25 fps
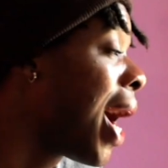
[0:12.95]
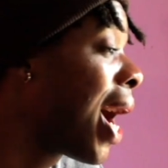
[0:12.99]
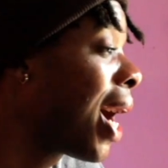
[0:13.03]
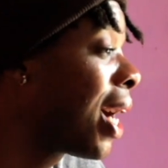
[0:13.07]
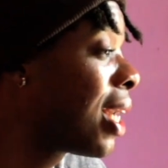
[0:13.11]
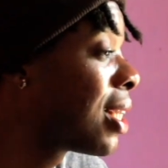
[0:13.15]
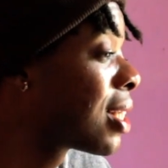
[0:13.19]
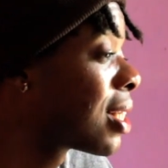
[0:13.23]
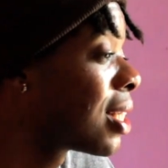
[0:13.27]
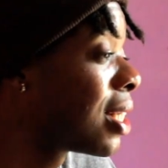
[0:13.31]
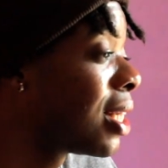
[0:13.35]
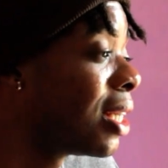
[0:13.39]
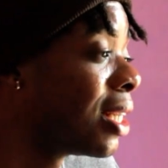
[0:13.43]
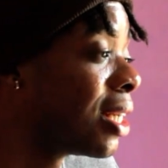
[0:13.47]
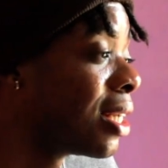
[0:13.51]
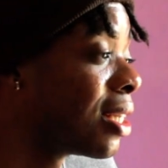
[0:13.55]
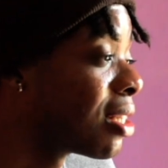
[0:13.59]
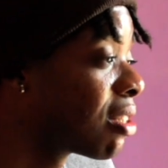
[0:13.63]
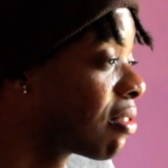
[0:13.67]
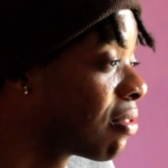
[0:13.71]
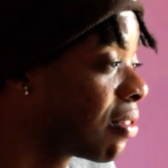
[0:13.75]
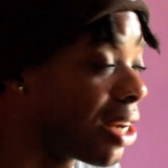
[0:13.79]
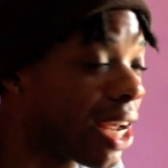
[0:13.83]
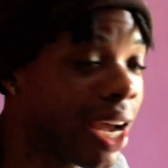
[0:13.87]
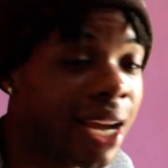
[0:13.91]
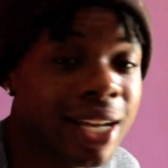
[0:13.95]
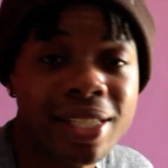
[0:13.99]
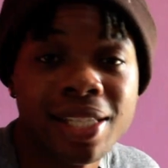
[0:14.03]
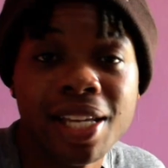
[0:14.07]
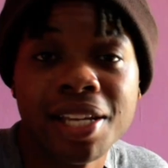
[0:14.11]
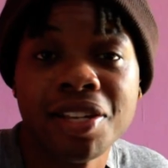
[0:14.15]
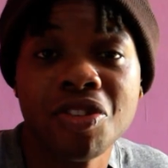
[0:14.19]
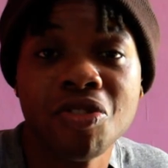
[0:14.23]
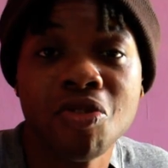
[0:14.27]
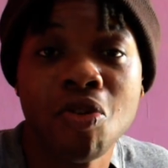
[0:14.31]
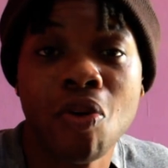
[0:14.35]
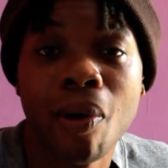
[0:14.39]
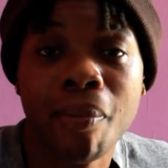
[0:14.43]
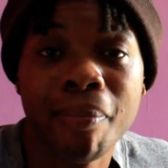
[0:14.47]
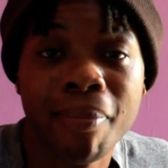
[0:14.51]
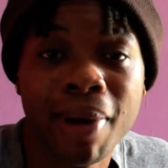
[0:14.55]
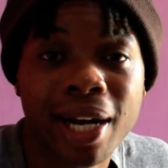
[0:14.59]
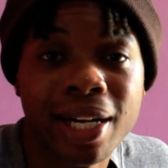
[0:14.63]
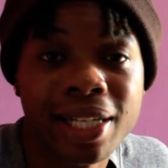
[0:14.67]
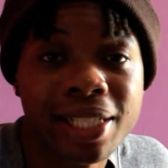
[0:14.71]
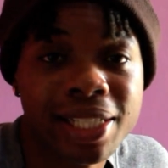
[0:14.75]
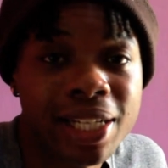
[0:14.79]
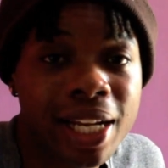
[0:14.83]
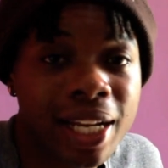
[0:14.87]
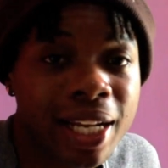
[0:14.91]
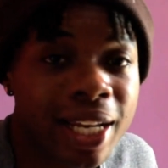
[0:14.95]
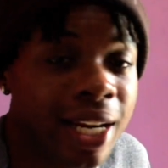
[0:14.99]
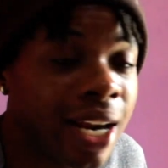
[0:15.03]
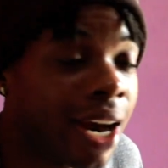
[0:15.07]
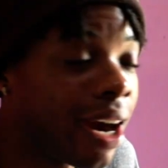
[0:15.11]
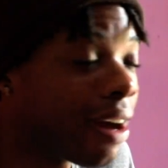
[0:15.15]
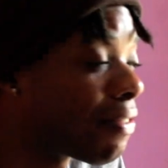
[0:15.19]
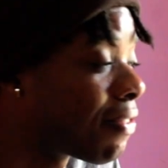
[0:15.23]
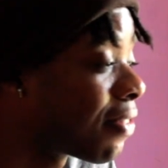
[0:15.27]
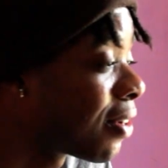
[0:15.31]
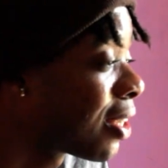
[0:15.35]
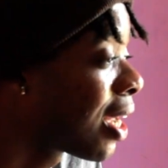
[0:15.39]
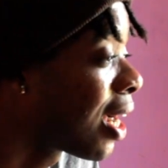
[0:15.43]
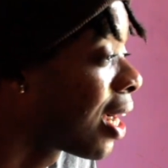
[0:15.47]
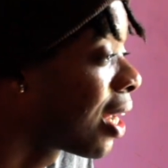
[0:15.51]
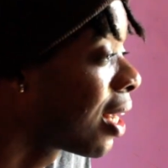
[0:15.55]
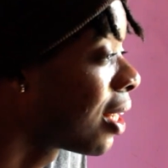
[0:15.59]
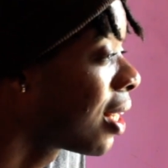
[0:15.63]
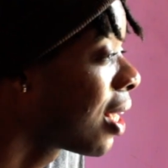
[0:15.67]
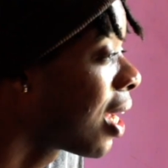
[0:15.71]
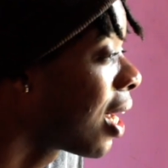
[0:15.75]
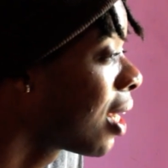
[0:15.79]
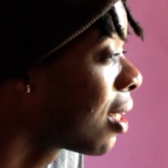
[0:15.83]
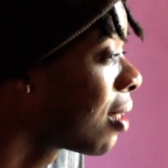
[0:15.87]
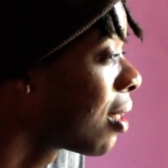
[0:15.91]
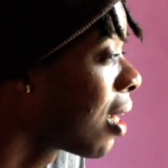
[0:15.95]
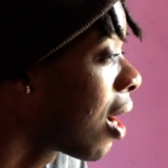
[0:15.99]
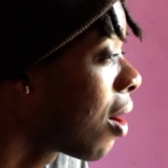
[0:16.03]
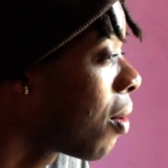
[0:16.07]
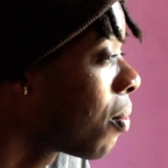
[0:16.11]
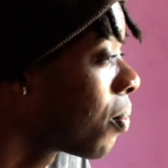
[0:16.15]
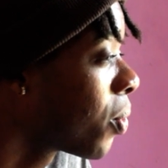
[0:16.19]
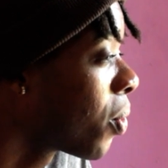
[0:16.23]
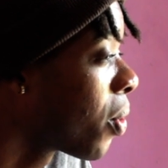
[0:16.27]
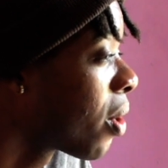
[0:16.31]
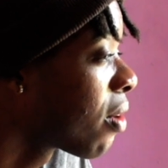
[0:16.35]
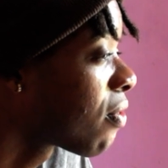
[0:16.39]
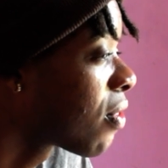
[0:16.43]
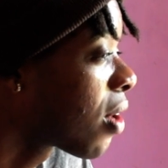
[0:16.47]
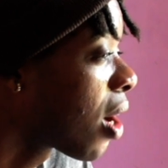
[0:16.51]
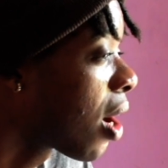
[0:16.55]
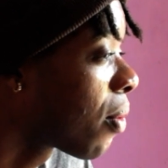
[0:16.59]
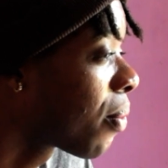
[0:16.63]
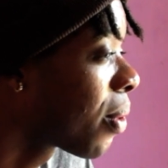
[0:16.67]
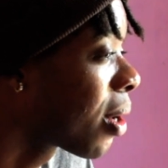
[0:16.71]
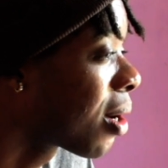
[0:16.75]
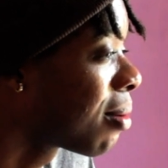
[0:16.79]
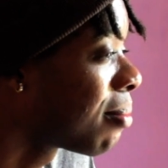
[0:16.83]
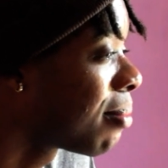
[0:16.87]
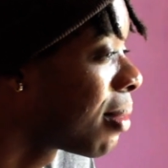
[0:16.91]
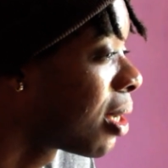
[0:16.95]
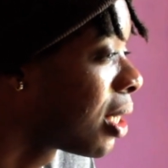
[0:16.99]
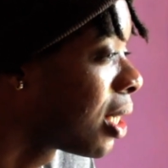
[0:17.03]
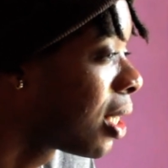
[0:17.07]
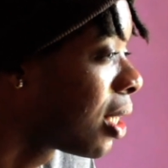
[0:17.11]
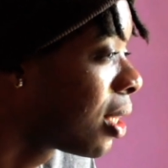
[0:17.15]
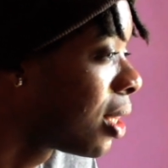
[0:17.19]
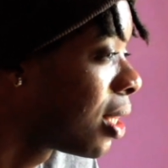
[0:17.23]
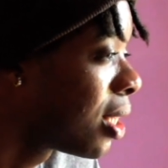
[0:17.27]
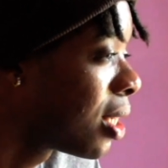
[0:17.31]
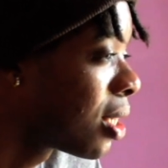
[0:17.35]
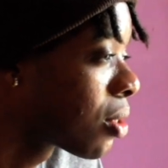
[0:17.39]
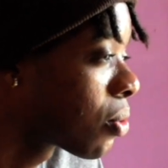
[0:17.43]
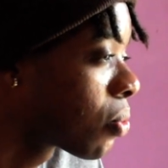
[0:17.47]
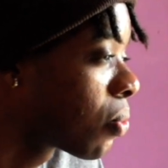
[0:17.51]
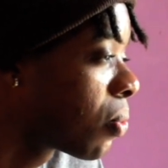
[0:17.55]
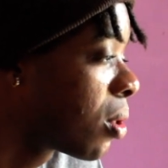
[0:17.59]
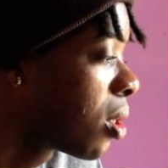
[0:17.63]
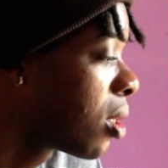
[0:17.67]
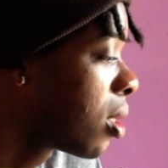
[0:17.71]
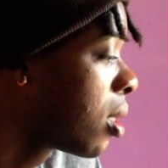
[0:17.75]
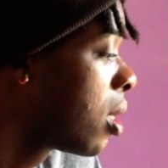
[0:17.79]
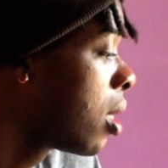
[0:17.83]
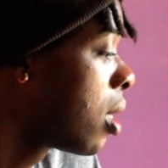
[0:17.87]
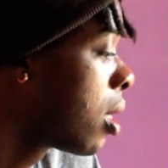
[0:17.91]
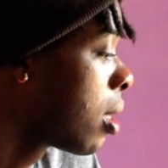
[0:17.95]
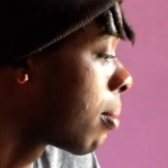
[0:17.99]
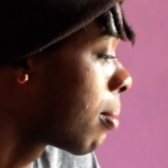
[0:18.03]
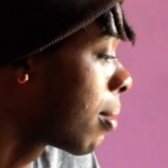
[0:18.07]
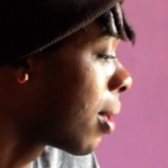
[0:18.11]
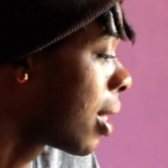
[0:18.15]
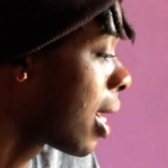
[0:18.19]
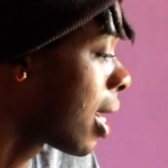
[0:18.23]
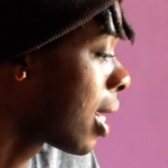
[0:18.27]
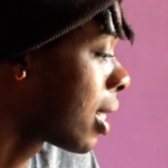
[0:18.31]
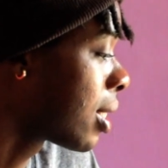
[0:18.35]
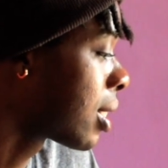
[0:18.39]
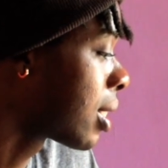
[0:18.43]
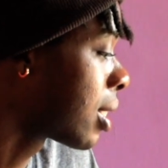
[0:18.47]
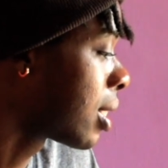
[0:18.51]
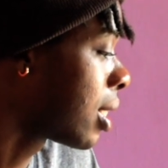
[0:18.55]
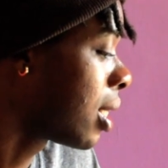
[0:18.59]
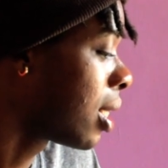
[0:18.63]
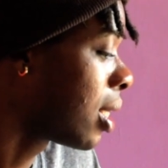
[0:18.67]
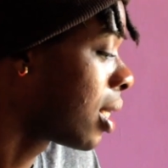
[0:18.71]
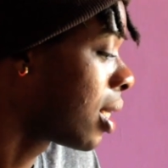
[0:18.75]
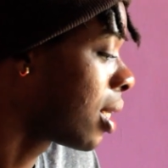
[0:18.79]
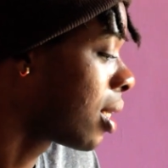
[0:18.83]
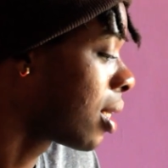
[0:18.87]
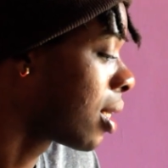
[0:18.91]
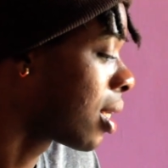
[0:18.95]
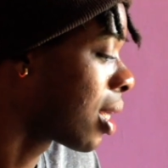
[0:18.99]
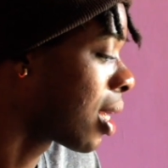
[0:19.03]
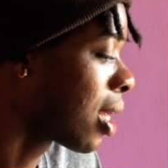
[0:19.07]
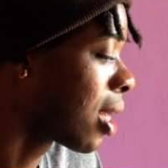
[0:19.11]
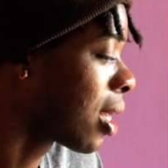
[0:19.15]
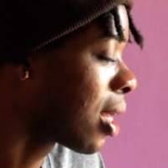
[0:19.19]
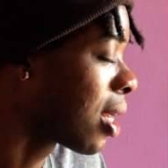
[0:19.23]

I seen this video. I said, you know, I'm about to check it out for y'all. Y'all, I don't know if y'all recommended this one, but I seen it.